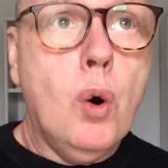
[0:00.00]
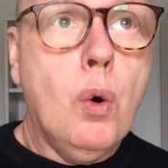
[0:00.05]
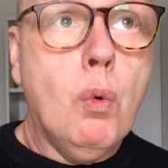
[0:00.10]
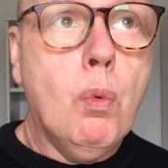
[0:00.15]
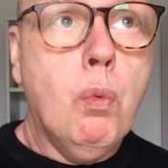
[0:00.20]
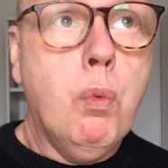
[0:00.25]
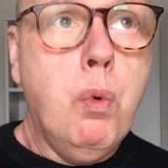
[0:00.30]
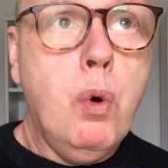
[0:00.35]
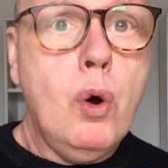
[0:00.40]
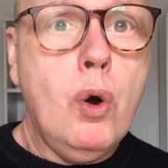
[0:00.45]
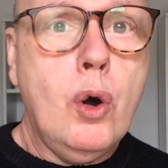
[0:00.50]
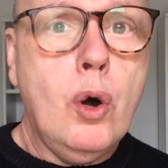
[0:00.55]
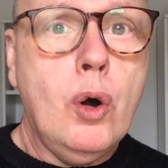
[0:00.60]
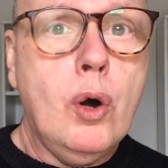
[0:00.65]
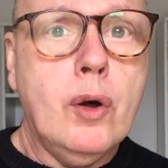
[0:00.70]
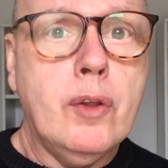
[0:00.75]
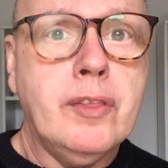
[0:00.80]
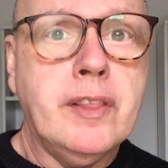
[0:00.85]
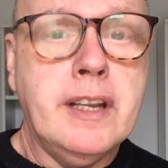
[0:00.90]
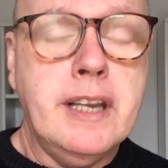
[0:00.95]

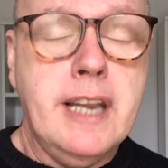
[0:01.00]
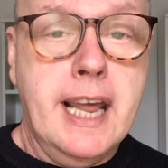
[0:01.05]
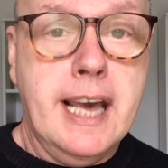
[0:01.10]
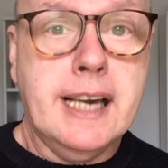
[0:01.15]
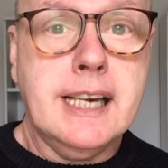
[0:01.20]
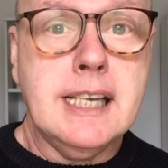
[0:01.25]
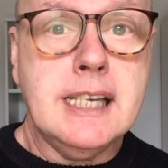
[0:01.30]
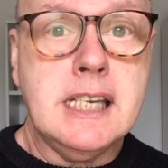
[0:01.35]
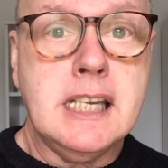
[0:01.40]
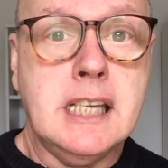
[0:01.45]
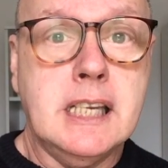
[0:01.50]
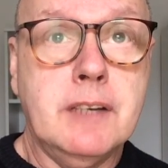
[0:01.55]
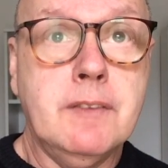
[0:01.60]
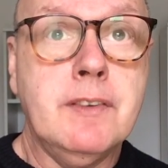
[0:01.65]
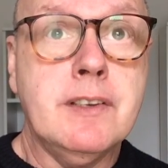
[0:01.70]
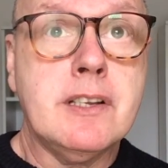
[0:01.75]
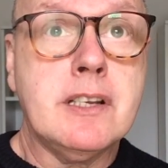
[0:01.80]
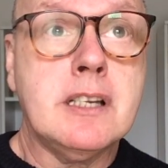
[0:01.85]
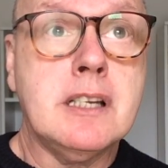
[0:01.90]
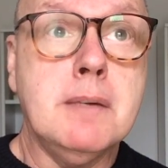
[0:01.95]
were the
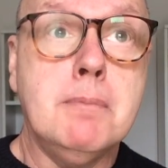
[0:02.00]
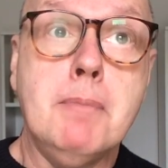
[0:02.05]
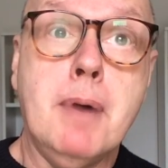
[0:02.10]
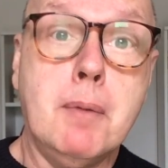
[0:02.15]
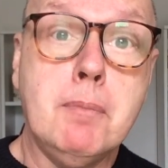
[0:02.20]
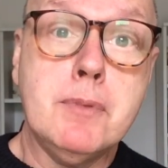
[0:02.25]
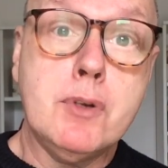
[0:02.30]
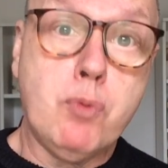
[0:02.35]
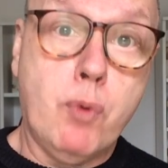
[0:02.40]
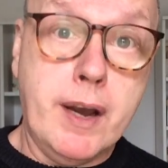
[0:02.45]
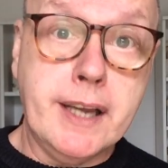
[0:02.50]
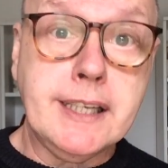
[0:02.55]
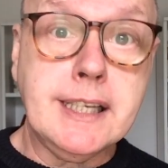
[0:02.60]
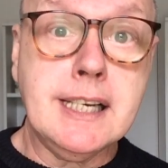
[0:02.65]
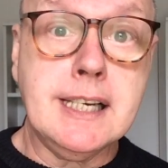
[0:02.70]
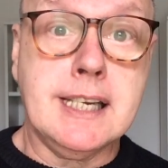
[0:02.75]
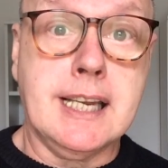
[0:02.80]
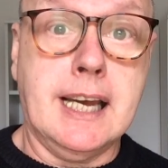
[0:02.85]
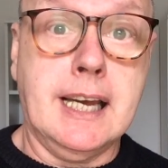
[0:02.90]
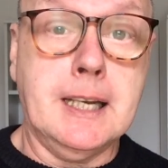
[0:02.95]
negatives to Mum's
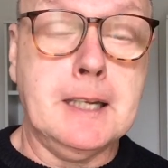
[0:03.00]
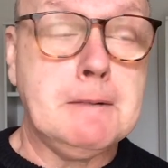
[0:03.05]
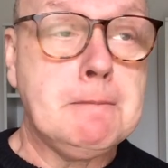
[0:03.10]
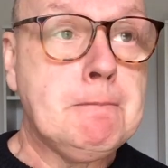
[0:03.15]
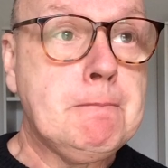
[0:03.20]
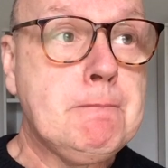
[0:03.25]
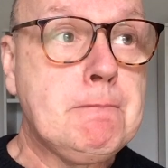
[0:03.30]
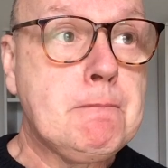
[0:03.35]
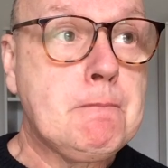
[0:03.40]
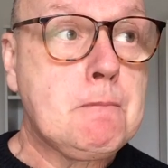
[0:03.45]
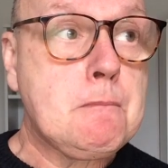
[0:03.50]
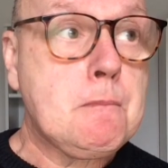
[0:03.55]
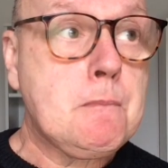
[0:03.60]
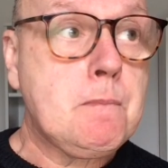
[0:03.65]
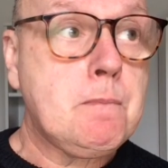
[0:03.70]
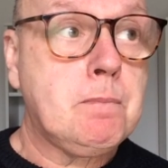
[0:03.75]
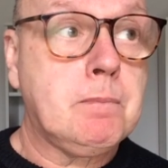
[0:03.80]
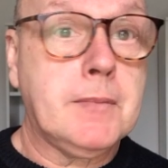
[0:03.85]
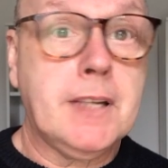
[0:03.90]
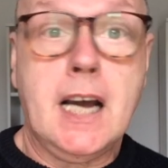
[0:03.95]
wedding day.
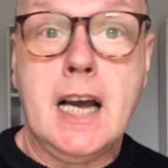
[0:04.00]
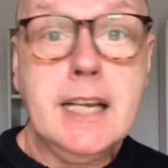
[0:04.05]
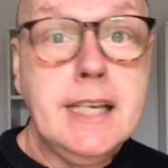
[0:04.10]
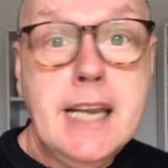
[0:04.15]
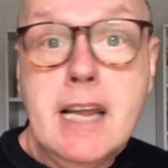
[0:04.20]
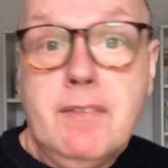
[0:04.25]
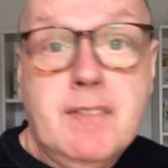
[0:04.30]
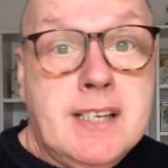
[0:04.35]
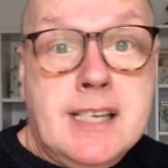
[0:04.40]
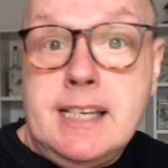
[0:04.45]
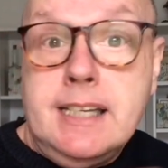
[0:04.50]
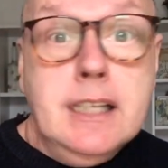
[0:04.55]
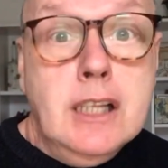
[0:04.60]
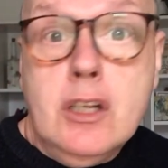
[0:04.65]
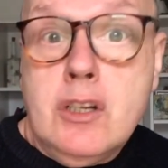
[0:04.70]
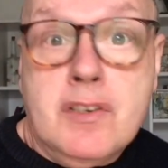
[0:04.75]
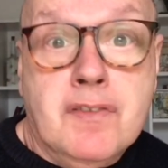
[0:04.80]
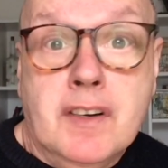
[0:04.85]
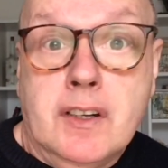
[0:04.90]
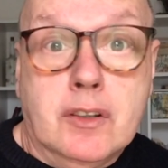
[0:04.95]
I'd never seen
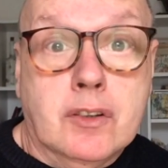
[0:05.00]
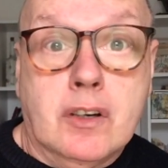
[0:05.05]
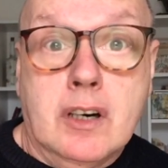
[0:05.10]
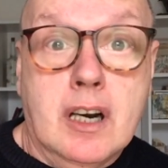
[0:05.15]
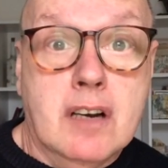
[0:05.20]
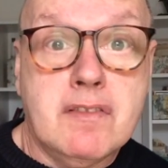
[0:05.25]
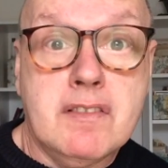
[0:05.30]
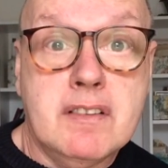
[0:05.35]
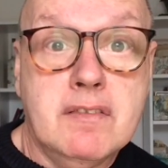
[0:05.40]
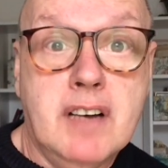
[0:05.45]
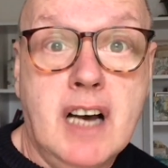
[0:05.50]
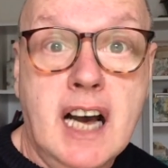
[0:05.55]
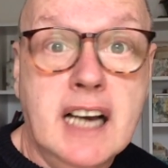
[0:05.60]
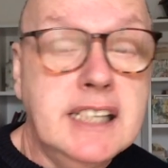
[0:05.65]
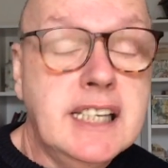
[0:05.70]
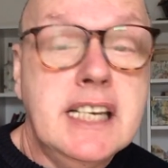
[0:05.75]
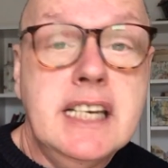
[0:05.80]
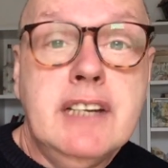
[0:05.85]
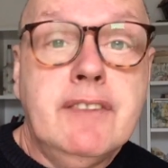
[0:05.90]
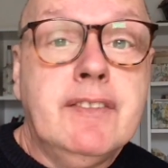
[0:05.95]
those photographs. I
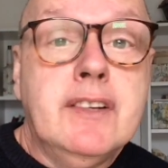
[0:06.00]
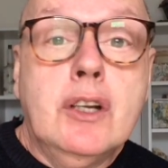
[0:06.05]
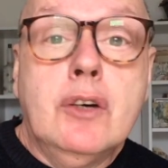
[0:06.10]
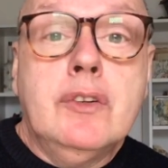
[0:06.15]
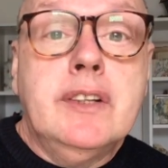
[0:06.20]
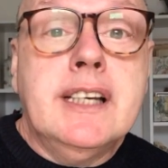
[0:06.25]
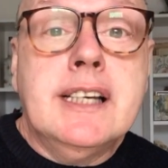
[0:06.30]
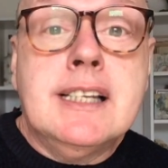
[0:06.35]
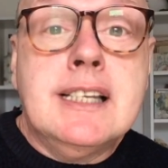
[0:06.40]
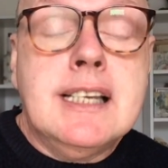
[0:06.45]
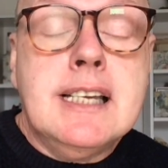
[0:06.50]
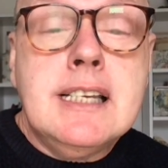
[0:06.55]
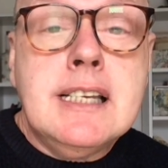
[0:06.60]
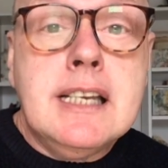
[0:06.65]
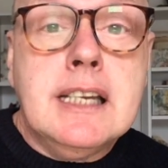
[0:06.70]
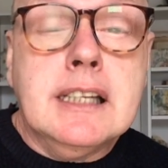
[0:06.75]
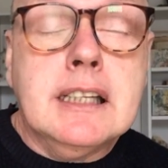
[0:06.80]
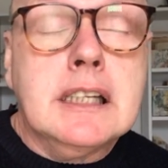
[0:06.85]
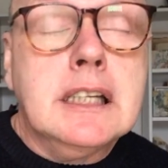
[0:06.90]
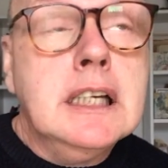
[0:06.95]
didn't even know they
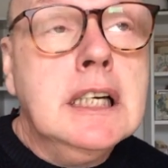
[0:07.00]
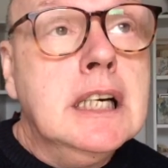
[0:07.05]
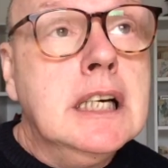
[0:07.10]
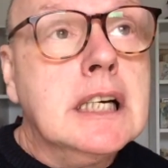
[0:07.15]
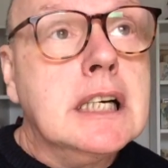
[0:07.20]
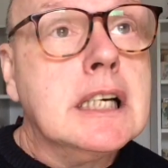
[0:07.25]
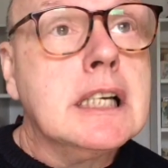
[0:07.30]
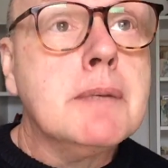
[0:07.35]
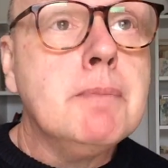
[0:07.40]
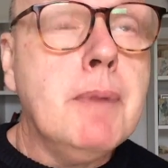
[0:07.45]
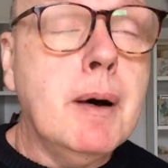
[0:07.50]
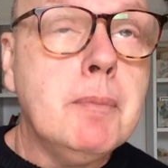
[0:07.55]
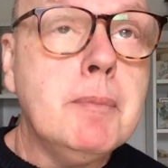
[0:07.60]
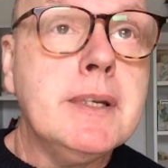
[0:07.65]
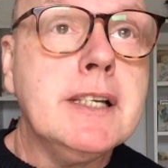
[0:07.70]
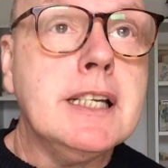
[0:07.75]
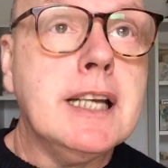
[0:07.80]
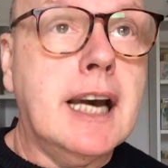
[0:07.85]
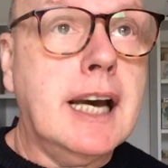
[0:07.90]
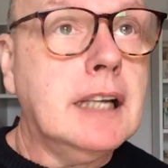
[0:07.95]
existed, because Mum
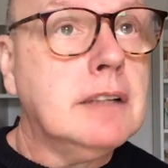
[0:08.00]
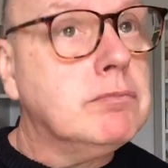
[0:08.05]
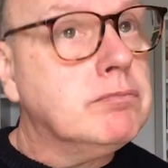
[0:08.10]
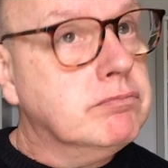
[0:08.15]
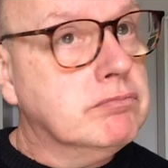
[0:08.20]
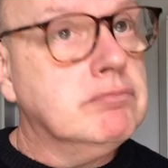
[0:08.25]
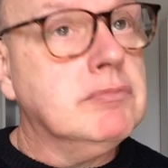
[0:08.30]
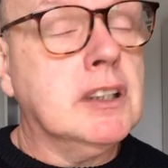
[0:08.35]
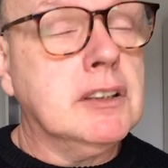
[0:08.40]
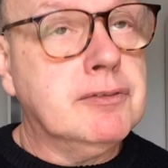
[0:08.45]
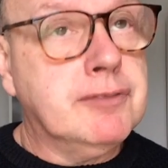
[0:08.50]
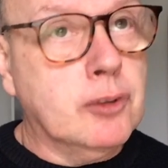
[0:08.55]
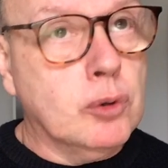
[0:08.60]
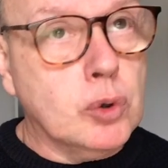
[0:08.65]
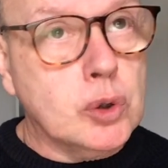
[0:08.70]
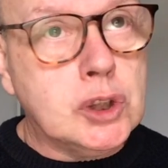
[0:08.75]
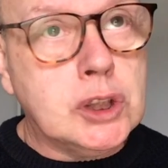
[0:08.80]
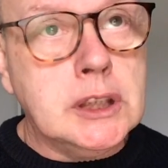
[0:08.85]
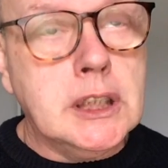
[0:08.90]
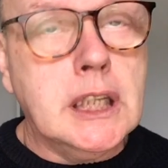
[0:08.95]
and Dad,
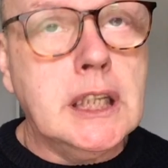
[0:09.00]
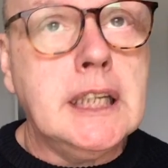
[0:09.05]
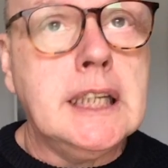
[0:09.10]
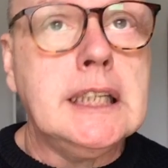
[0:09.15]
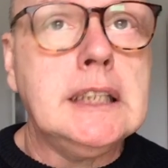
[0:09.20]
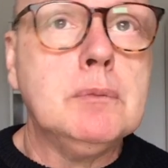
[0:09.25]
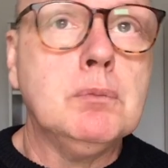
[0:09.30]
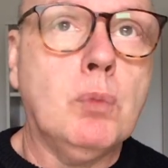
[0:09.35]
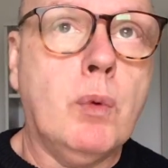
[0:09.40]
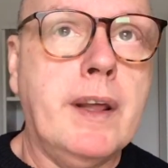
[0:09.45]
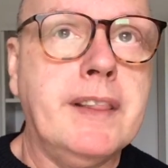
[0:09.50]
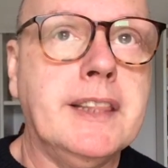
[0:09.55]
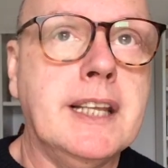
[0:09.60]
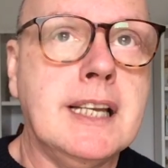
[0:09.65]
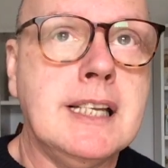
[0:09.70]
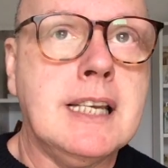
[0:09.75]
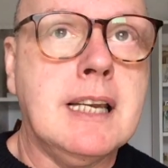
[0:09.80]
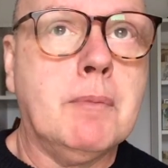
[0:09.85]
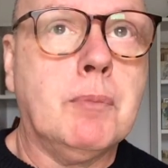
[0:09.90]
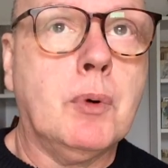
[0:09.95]
unfortunately, went their
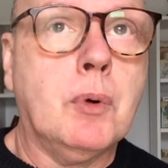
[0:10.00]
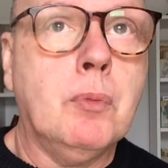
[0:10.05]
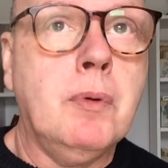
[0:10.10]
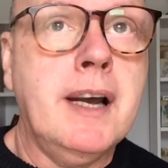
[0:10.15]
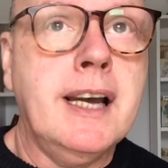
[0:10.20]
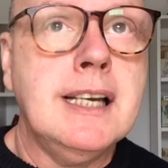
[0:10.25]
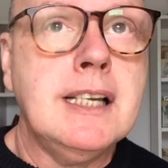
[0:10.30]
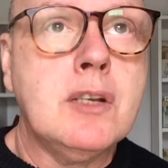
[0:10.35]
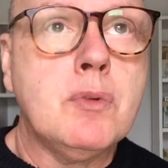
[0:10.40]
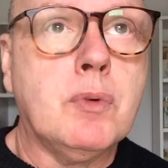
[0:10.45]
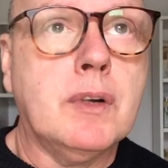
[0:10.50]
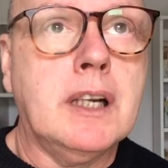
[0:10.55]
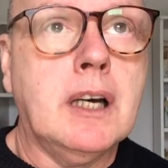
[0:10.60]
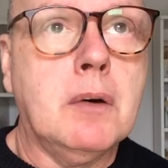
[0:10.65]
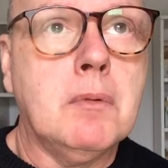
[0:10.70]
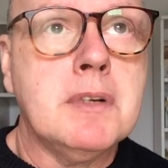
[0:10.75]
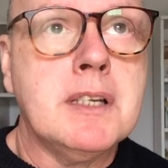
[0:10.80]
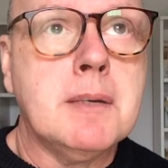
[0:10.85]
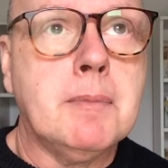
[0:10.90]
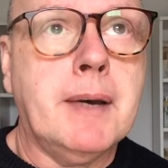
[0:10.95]
separate ways when I
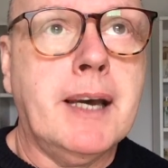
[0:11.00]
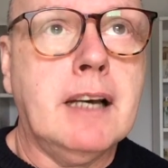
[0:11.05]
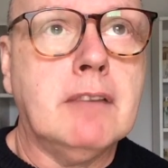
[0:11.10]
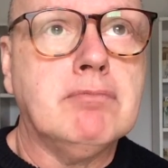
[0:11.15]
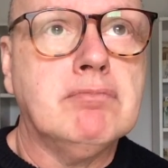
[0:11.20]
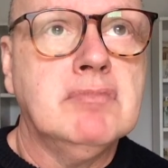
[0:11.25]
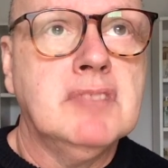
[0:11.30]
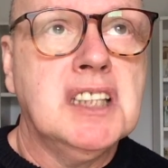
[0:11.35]
was about